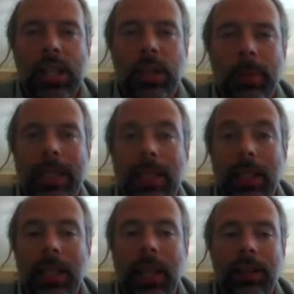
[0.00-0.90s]
humans
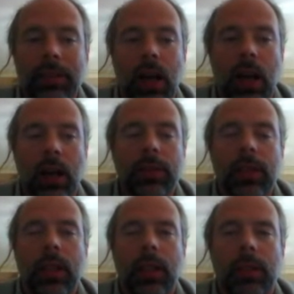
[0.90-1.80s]
did get involved.
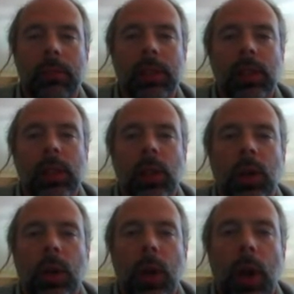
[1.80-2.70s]

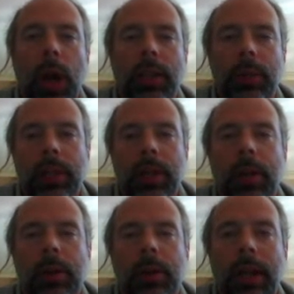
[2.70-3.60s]
As we
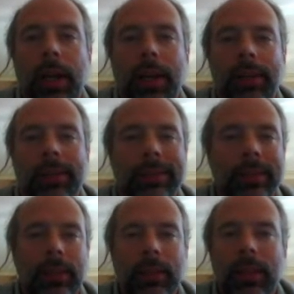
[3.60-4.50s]
know,
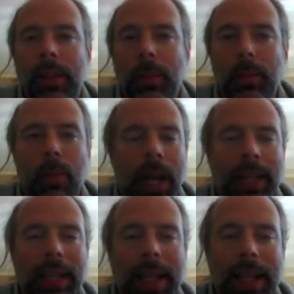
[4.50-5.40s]

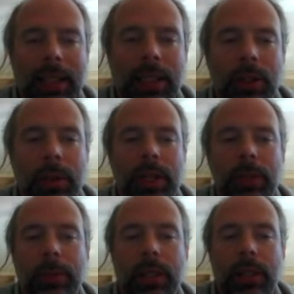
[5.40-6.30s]
mining had a
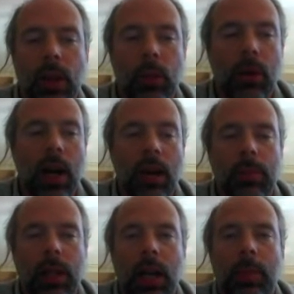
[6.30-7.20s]
situation with slow
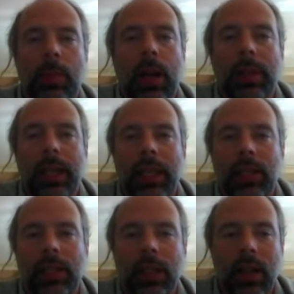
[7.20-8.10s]
block
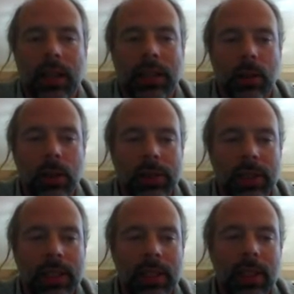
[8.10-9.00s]
propagation causing
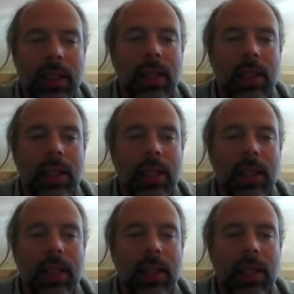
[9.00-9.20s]
orphans.